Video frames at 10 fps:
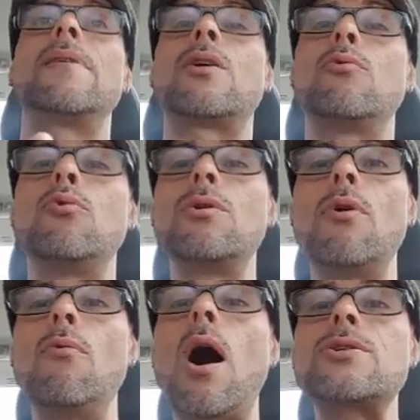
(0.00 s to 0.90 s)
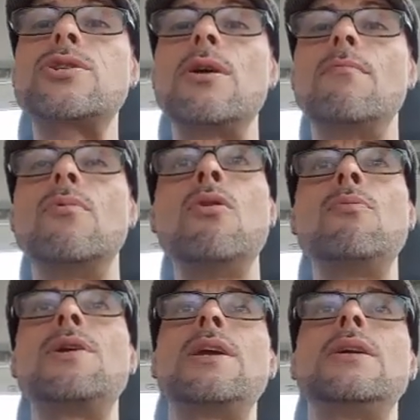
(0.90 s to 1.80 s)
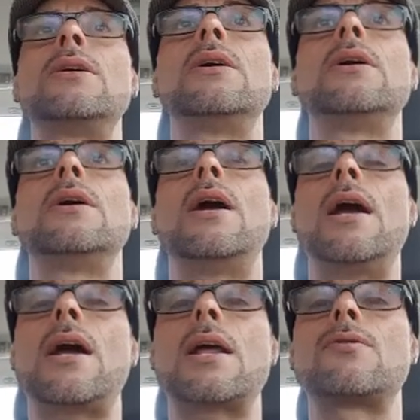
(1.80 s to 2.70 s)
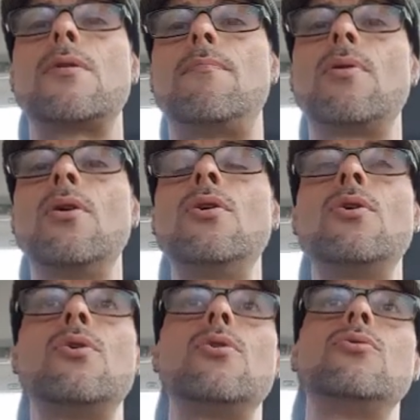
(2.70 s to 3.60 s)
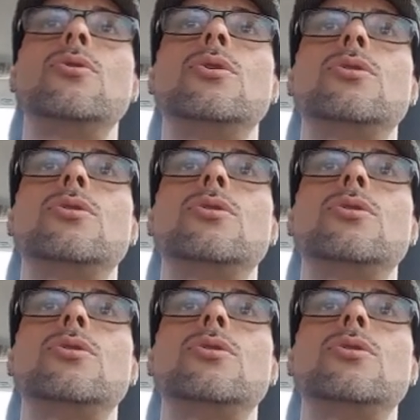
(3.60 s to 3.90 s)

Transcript: Because we were watching a movie, and out of the blue,